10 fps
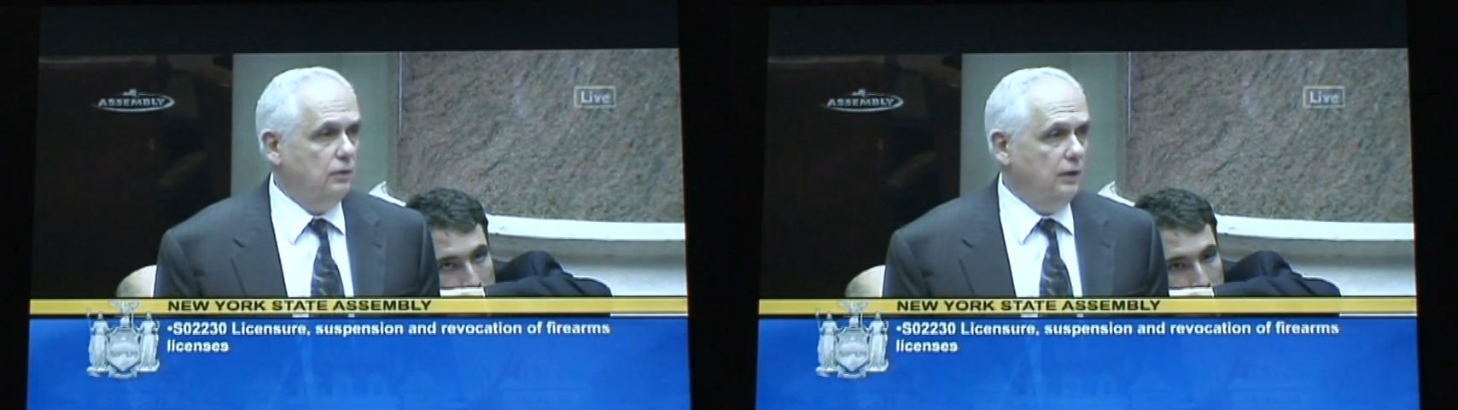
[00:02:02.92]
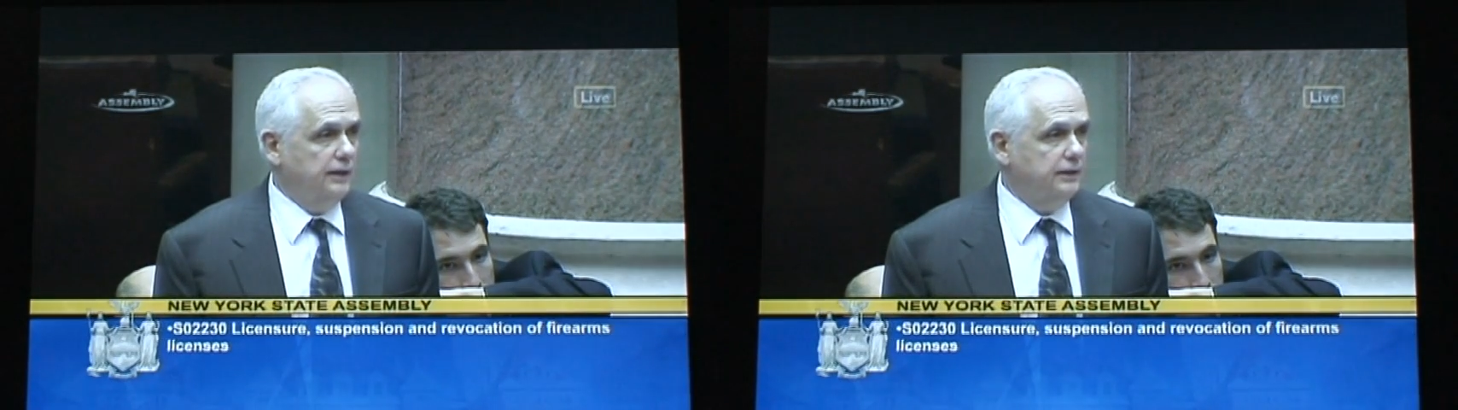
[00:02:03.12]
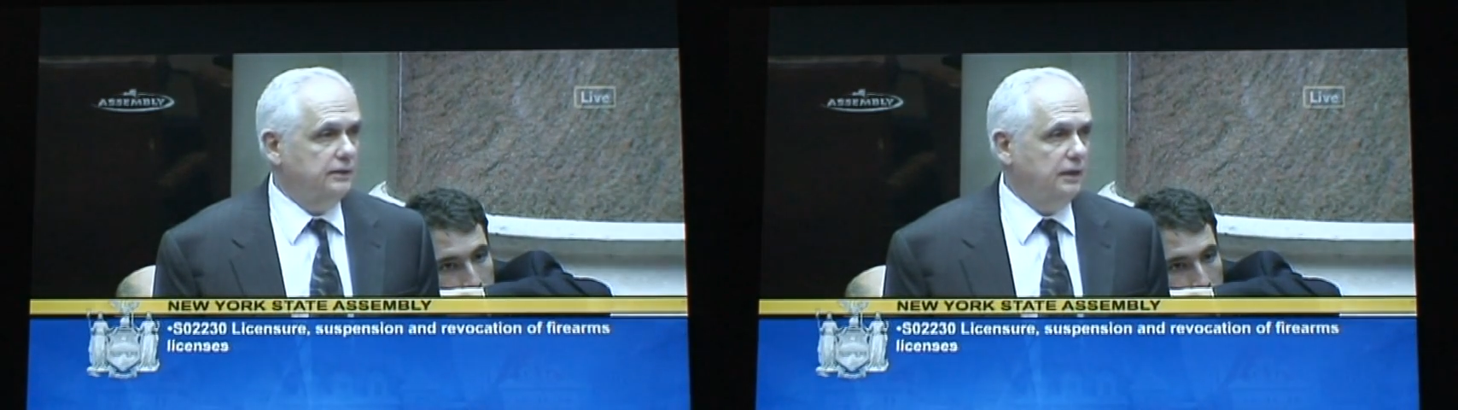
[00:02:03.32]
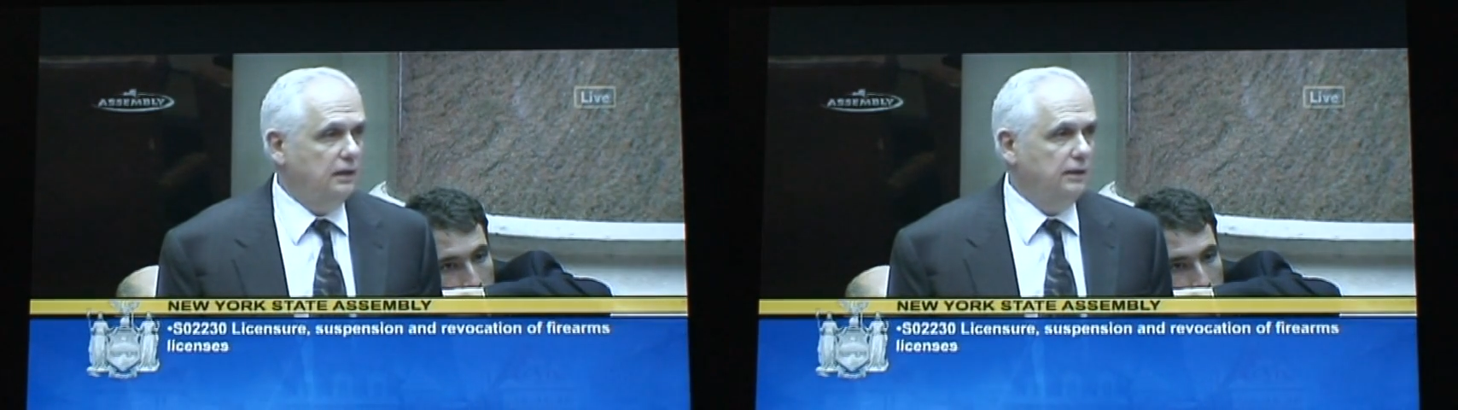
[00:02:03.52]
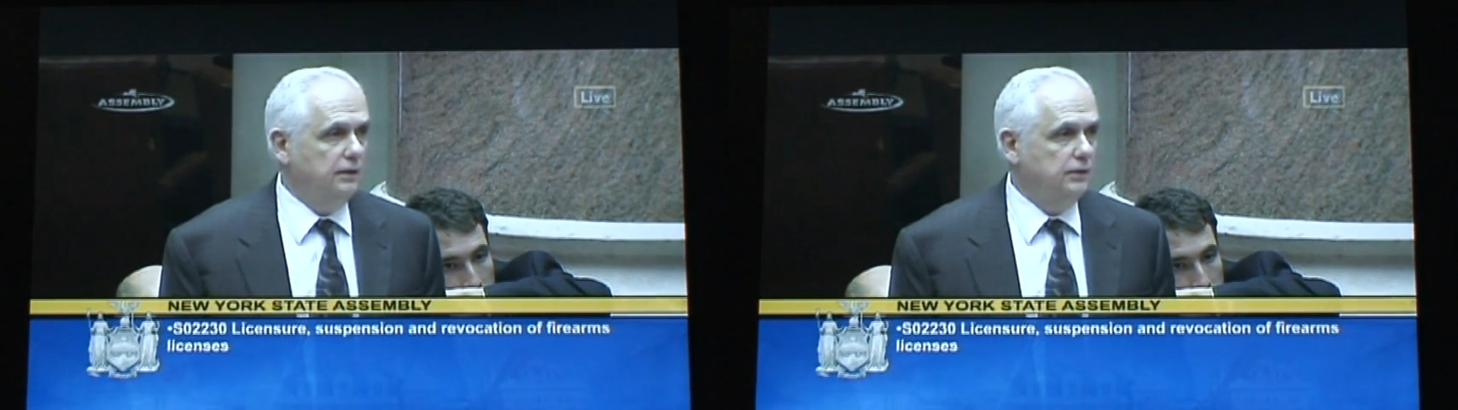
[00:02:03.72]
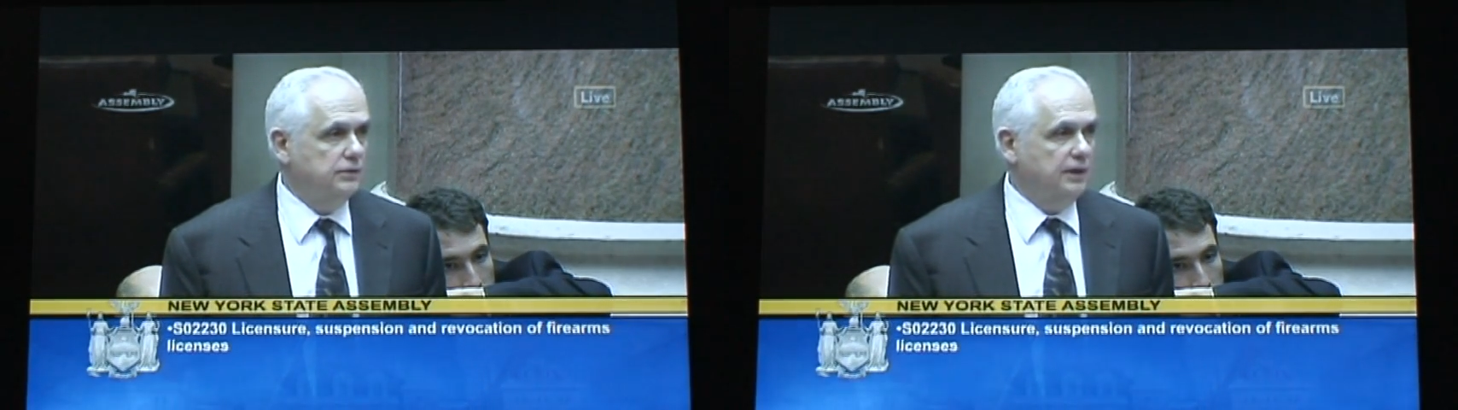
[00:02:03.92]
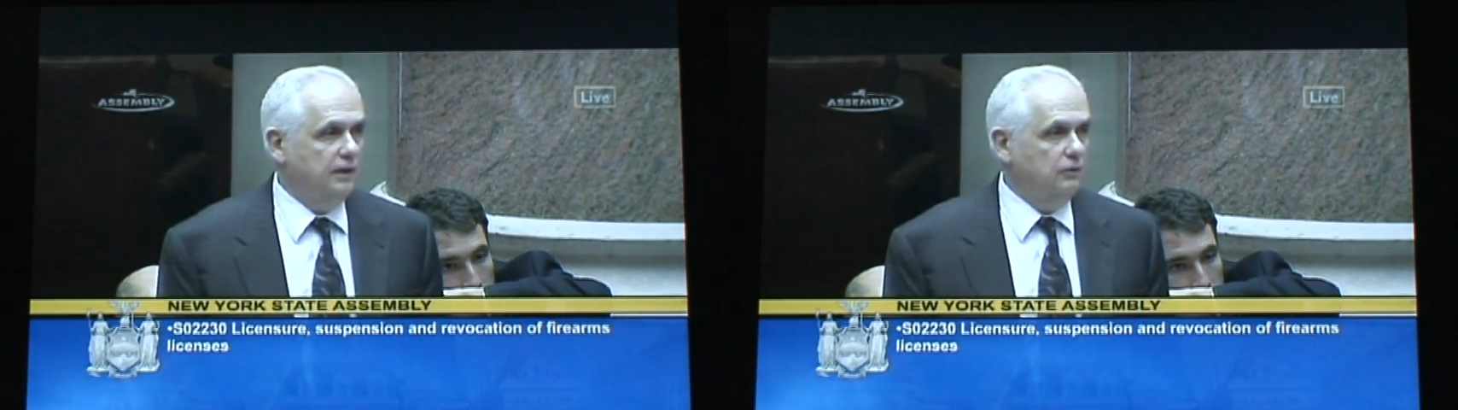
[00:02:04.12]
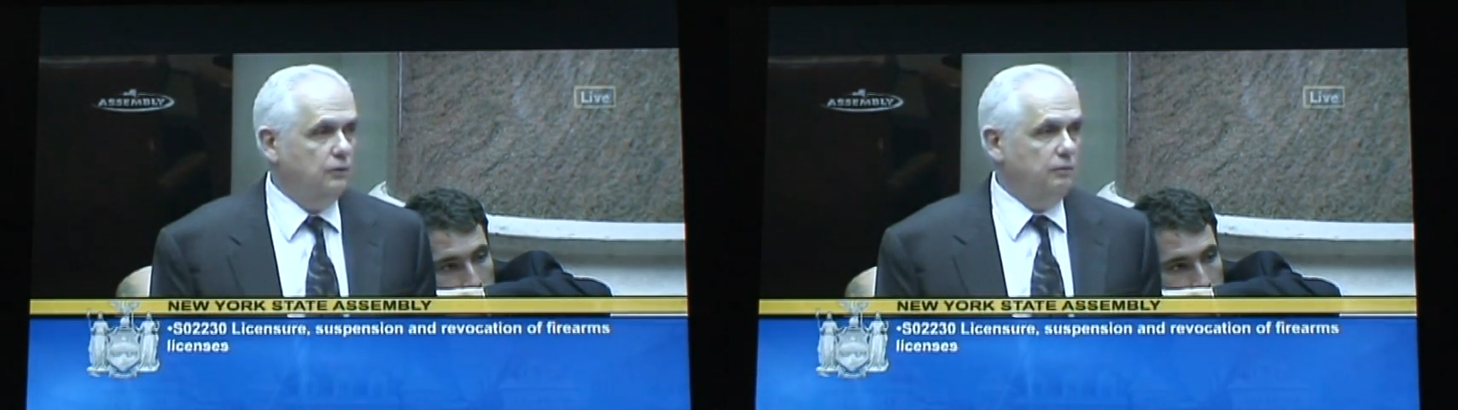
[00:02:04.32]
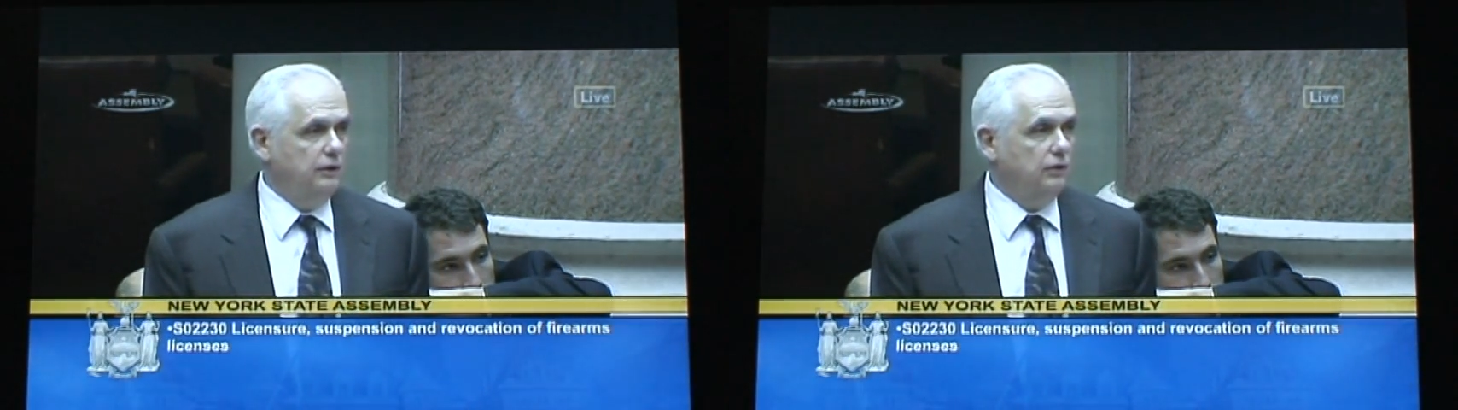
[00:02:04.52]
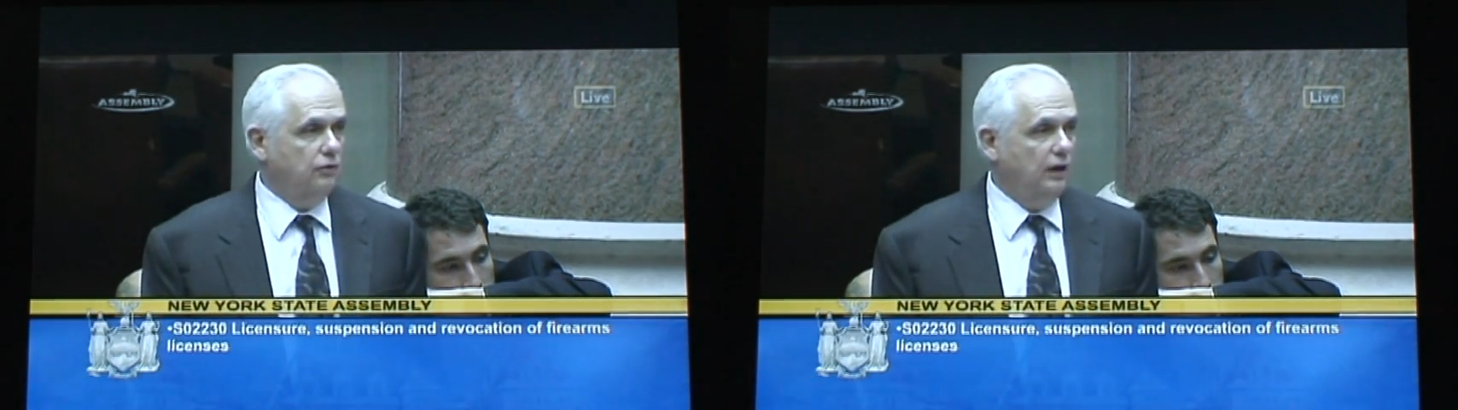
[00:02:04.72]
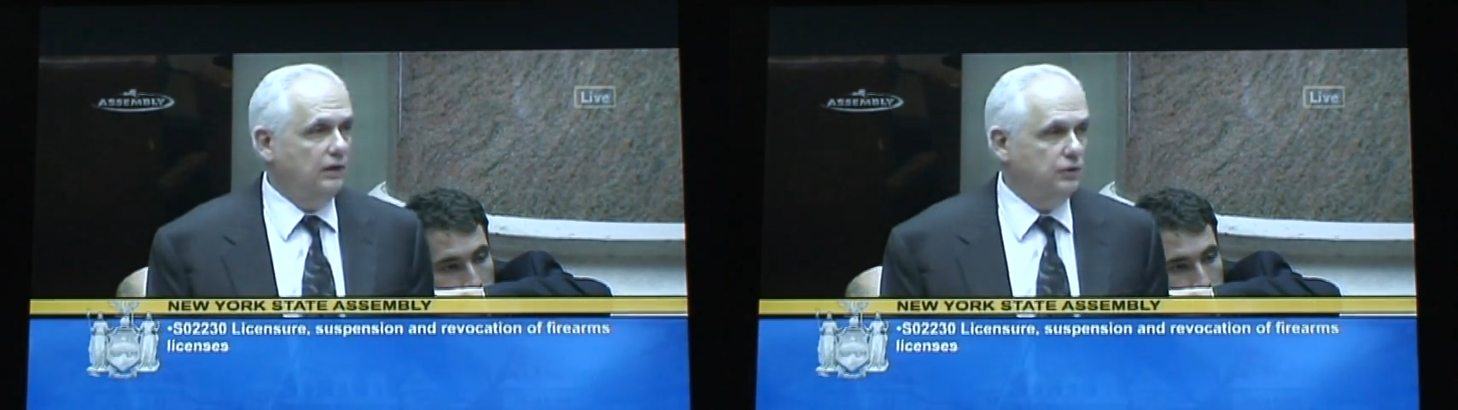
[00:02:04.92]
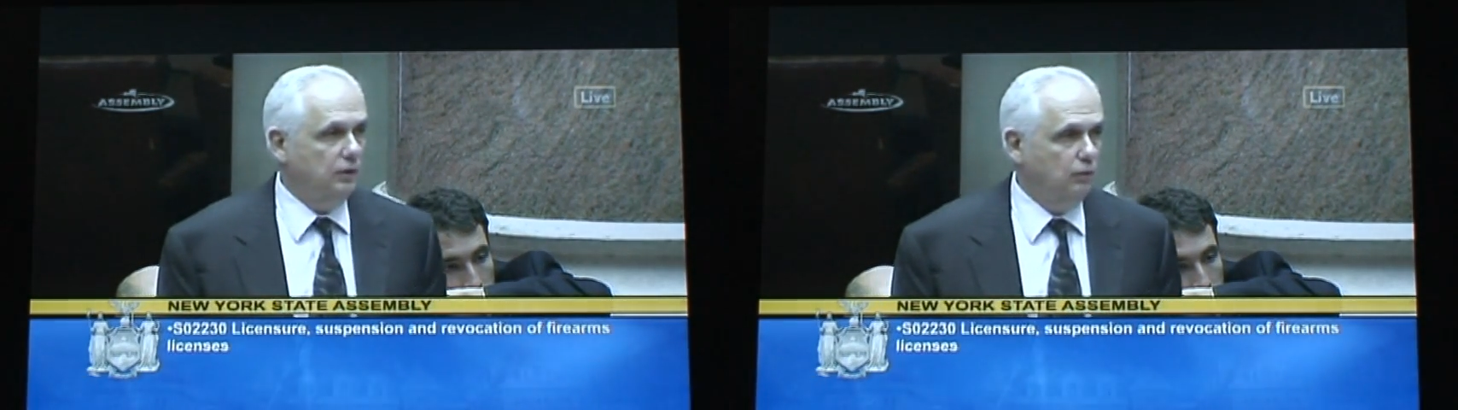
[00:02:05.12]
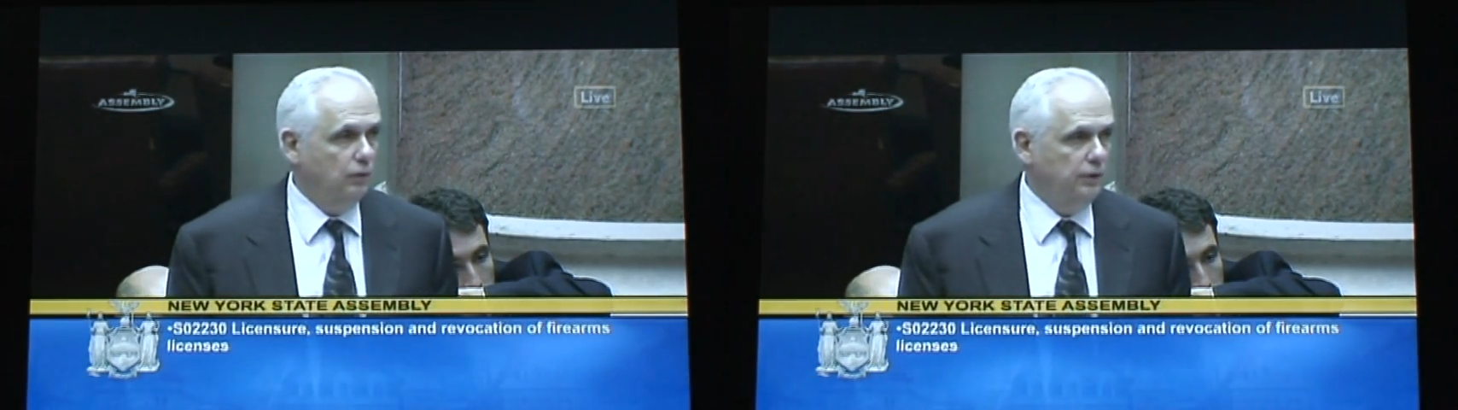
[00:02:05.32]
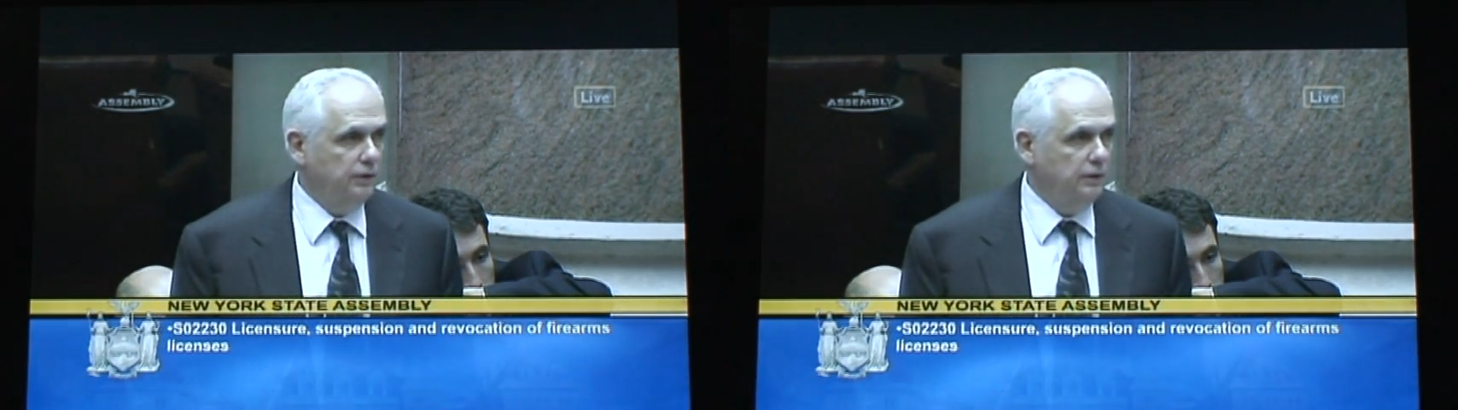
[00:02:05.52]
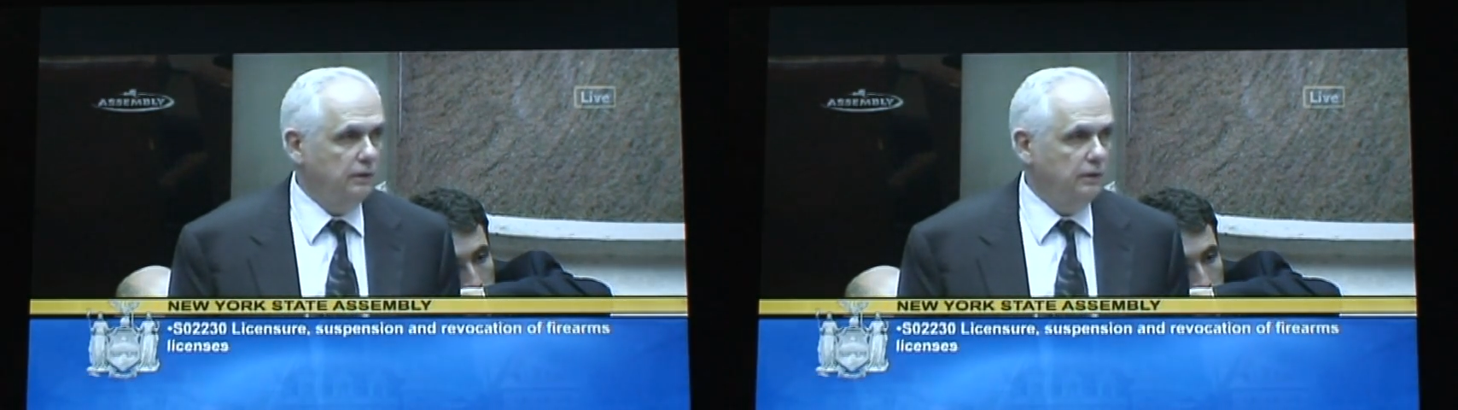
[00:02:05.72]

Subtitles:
All I can tell you is that it would be a tragedy, wouldn't it,